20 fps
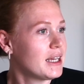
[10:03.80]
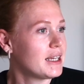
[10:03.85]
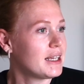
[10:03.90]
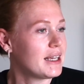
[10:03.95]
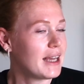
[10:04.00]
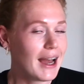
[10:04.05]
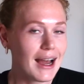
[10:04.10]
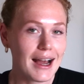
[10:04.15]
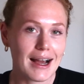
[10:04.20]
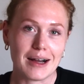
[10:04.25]

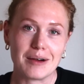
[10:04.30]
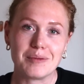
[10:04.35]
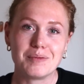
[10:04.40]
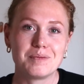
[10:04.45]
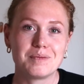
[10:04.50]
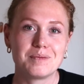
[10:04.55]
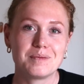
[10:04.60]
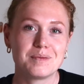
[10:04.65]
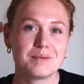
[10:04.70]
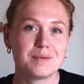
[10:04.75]
yeah,
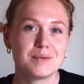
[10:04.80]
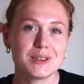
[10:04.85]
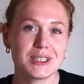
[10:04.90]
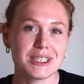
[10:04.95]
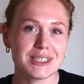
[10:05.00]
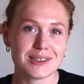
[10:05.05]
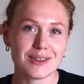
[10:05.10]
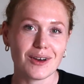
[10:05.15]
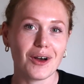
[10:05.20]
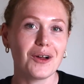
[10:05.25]

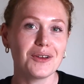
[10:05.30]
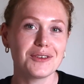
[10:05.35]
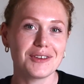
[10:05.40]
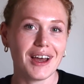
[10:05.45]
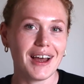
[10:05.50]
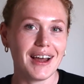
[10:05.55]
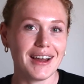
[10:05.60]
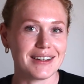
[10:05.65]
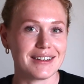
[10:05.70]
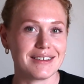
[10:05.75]
she's all
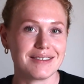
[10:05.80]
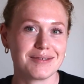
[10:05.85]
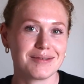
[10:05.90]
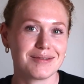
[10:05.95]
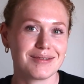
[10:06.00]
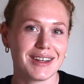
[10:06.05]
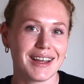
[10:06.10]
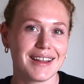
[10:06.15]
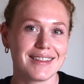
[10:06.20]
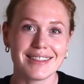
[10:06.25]
done.
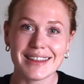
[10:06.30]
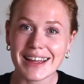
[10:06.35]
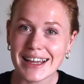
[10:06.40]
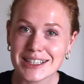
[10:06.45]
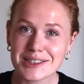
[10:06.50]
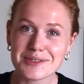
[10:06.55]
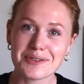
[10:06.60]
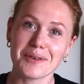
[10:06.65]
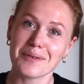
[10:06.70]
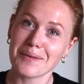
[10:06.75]
And
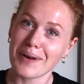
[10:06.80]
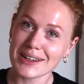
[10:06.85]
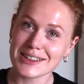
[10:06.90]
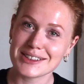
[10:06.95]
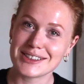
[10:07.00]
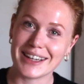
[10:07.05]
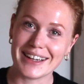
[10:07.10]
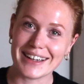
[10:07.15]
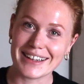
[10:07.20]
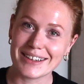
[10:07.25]
thanks for
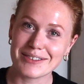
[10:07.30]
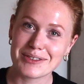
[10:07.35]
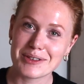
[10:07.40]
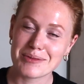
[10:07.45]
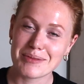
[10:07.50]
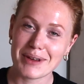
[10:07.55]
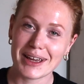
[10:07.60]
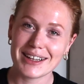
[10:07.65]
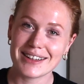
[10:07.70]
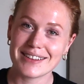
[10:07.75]
watching if
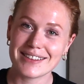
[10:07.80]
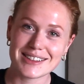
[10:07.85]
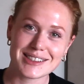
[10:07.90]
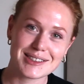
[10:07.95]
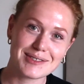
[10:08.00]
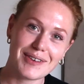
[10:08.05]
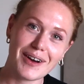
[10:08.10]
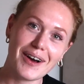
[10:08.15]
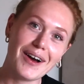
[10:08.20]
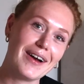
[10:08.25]
you made it this
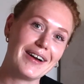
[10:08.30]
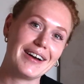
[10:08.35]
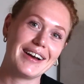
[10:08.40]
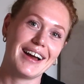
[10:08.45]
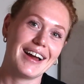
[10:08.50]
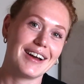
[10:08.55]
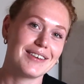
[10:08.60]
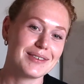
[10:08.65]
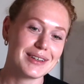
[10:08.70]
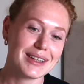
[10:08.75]

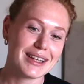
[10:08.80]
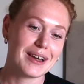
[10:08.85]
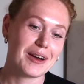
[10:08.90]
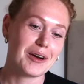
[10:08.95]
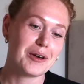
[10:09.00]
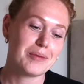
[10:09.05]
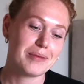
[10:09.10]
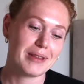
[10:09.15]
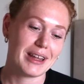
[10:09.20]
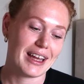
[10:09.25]
far. I really
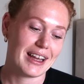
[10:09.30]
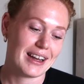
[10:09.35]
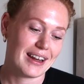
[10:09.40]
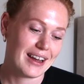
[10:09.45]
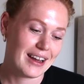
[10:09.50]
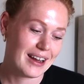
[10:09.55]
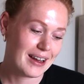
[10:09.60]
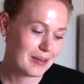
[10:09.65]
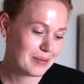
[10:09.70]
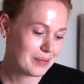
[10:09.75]
hope
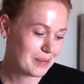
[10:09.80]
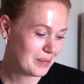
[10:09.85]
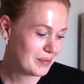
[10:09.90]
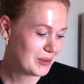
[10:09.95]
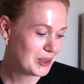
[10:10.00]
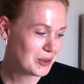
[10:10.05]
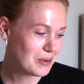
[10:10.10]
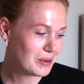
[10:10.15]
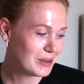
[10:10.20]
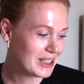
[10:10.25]
that
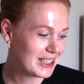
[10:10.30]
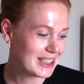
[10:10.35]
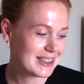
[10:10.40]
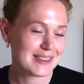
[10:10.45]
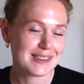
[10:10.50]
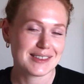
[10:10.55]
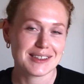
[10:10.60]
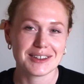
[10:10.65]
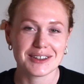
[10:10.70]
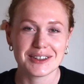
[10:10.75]
you would
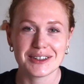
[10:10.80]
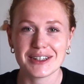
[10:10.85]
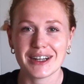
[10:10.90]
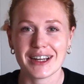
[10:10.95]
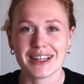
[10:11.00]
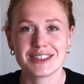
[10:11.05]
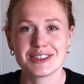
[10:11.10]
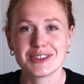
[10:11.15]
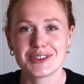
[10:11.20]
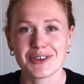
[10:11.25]

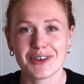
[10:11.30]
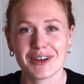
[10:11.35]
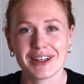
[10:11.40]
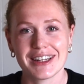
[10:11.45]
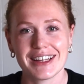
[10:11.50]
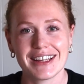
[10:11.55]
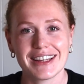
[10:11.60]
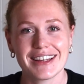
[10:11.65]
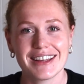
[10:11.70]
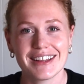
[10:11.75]
consider
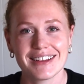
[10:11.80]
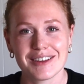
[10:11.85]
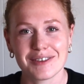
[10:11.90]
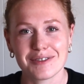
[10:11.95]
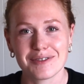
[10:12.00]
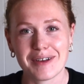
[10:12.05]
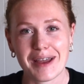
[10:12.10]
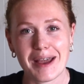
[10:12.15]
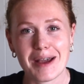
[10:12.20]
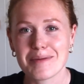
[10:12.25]
joining the
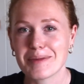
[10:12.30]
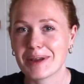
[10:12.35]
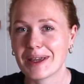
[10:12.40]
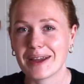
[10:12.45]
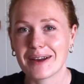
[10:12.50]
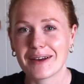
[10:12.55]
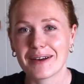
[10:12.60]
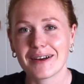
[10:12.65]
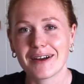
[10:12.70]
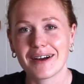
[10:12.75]
fam
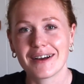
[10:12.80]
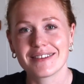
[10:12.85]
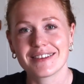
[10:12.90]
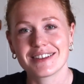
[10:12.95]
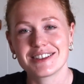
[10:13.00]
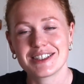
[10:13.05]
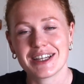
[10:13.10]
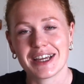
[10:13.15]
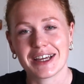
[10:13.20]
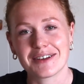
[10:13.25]
here on
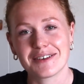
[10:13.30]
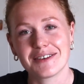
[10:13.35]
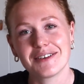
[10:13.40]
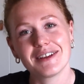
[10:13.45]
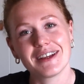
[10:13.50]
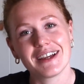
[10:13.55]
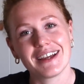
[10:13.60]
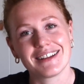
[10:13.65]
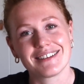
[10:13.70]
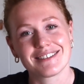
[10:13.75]
the
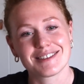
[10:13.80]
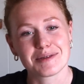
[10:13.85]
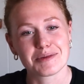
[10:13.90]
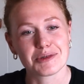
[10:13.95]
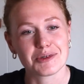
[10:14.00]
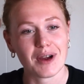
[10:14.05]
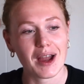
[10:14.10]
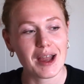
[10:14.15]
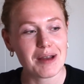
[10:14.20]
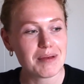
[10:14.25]
channel and
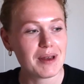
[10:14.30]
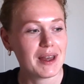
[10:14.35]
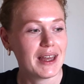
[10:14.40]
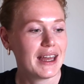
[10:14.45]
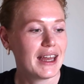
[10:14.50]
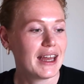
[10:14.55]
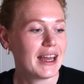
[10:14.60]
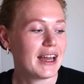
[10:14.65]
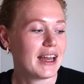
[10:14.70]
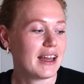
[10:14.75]
subscribe,
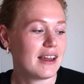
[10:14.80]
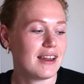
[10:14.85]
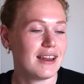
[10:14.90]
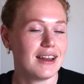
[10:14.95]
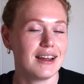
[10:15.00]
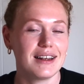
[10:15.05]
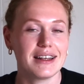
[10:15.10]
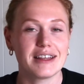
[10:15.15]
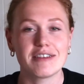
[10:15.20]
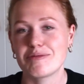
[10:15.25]

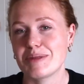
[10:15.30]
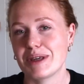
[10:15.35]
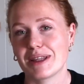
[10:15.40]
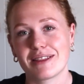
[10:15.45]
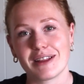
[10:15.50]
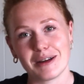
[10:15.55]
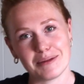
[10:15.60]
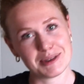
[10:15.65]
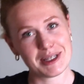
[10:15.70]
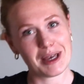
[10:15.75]
and leave me
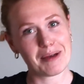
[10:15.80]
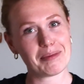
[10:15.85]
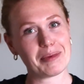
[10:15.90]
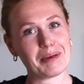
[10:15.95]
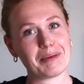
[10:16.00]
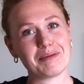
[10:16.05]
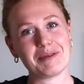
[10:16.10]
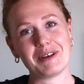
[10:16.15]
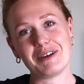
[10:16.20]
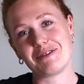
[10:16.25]
a thumbs up
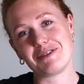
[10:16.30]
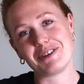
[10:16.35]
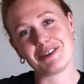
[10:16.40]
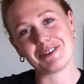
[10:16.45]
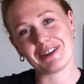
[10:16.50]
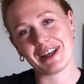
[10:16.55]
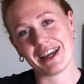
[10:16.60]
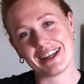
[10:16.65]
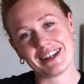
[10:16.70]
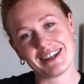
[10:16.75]
if
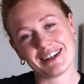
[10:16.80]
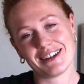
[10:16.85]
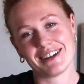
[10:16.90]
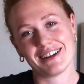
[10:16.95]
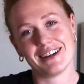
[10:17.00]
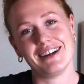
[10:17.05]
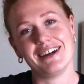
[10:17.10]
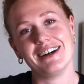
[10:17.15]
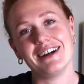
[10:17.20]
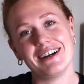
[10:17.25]
you like
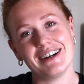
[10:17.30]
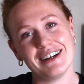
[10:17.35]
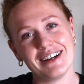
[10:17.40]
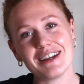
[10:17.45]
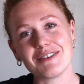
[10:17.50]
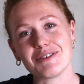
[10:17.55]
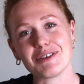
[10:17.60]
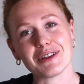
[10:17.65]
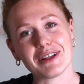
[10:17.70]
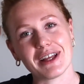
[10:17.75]

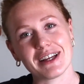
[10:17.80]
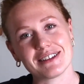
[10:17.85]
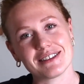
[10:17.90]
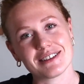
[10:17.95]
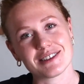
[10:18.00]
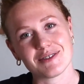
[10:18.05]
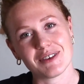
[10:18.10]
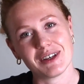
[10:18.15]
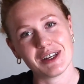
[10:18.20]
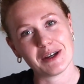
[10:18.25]

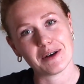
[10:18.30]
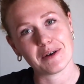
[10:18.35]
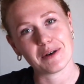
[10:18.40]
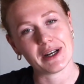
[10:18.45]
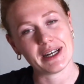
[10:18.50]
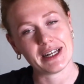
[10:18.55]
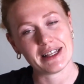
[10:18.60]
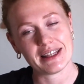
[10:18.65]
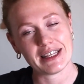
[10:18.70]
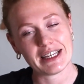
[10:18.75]
this video or
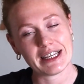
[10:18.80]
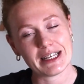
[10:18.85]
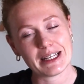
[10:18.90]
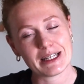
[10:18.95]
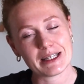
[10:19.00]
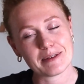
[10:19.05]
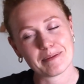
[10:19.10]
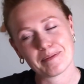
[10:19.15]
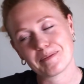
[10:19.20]
anything in it.